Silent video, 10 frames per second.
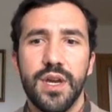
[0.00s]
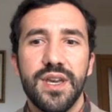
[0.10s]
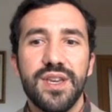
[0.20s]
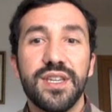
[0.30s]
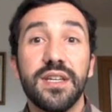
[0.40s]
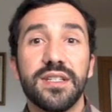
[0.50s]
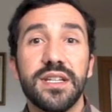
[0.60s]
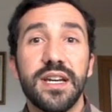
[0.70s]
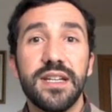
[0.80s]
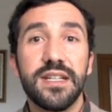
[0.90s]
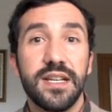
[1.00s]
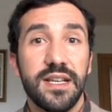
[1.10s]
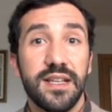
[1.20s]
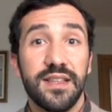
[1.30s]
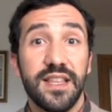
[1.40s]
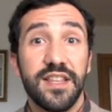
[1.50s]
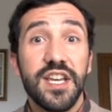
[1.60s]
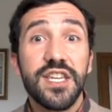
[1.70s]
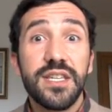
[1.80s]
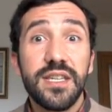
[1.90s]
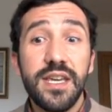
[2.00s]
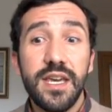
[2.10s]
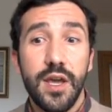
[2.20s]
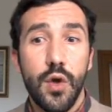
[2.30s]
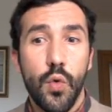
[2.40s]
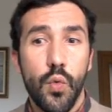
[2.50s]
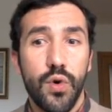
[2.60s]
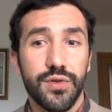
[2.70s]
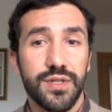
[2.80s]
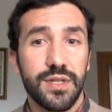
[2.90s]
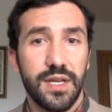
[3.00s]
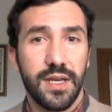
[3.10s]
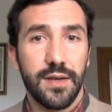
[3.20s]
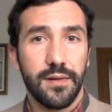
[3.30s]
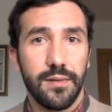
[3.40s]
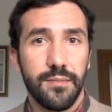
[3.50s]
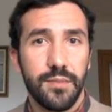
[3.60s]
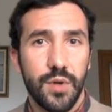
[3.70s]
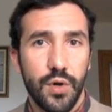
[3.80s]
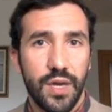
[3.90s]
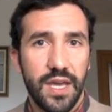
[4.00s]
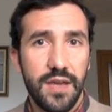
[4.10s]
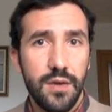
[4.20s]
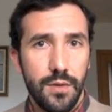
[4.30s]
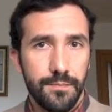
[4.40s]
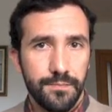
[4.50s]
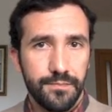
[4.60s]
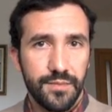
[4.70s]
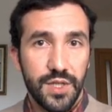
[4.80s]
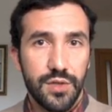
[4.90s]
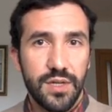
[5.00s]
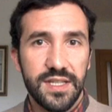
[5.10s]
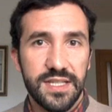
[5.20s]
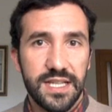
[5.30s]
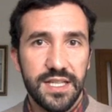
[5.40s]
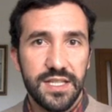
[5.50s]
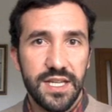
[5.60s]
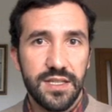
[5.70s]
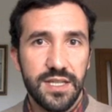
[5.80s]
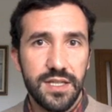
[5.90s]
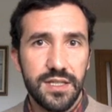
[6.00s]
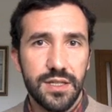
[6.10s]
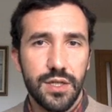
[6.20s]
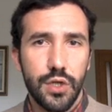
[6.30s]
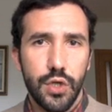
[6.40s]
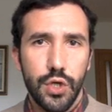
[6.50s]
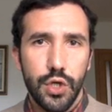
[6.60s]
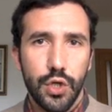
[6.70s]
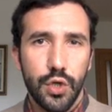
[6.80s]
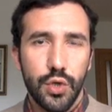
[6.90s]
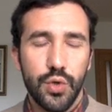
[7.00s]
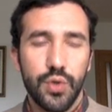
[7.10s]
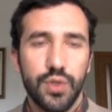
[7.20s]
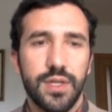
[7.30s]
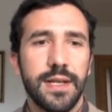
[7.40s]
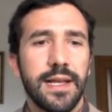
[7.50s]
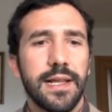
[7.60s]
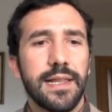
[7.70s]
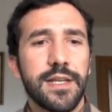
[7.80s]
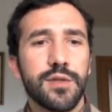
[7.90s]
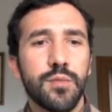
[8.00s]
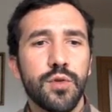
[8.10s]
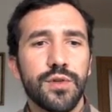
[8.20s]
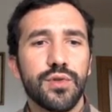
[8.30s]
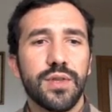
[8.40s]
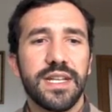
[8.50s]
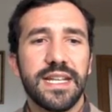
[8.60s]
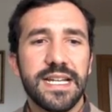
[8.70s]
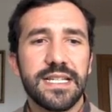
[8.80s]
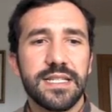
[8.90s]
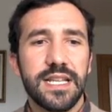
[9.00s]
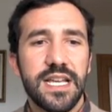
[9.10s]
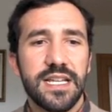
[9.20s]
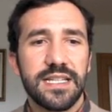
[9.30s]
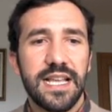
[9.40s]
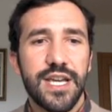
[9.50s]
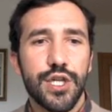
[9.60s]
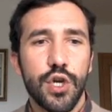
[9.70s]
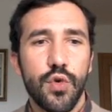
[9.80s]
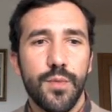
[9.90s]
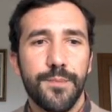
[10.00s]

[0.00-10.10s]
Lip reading: She said that she was ill. Okay, did you understand the changes? Good. Let's move on to the next slideshow.